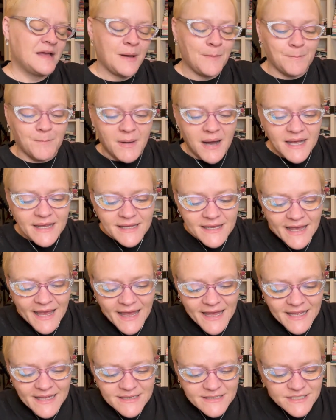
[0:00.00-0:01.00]
Mike
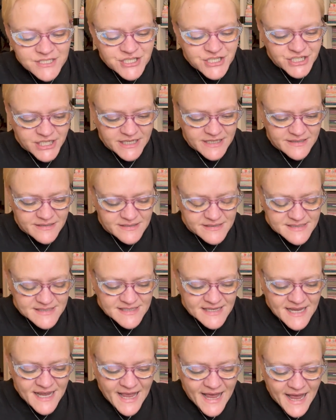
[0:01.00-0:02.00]
and Jen's.
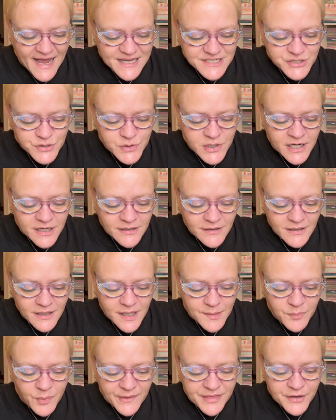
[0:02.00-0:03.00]
As you cuddle
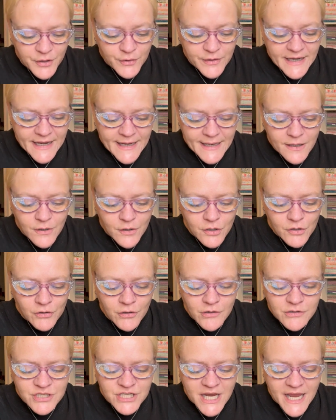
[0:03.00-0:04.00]
up with your knitting or
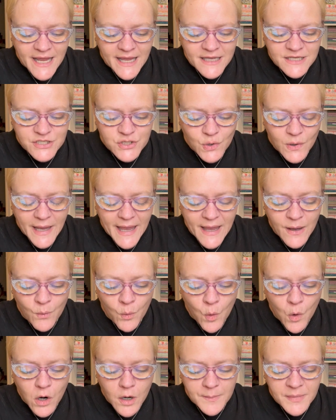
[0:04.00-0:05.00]
crochet, enjoy a
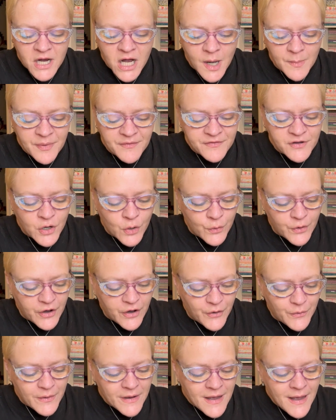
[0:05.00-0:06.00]
warm cup of
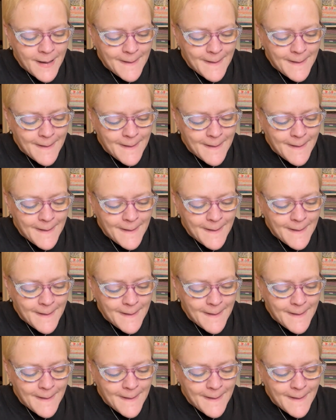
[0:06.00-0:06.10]
cocoa.